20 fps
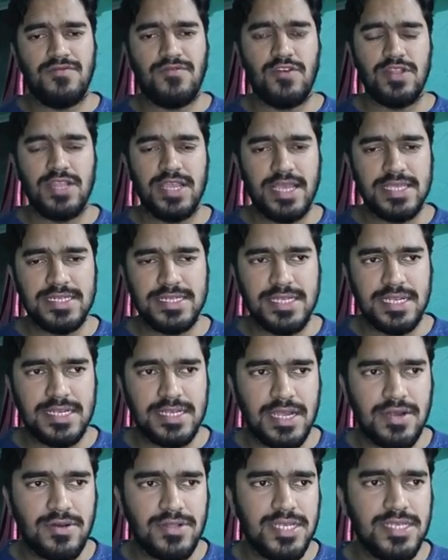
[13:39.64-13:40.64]
folic acid
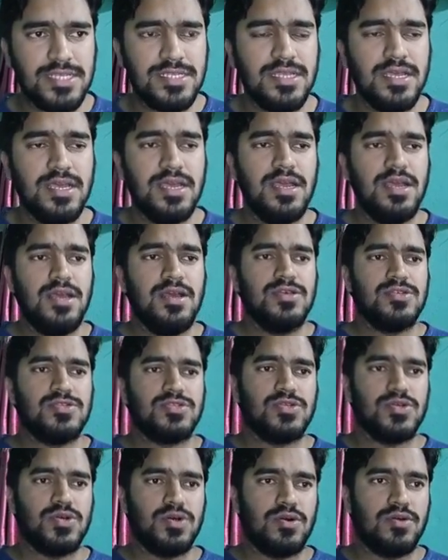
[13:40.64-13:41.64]
antagonist.
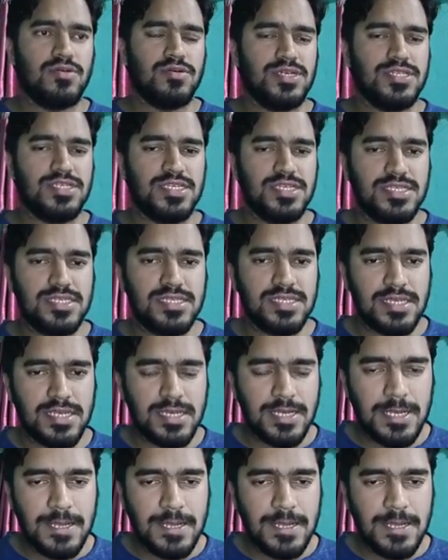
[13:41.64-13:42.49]
So it is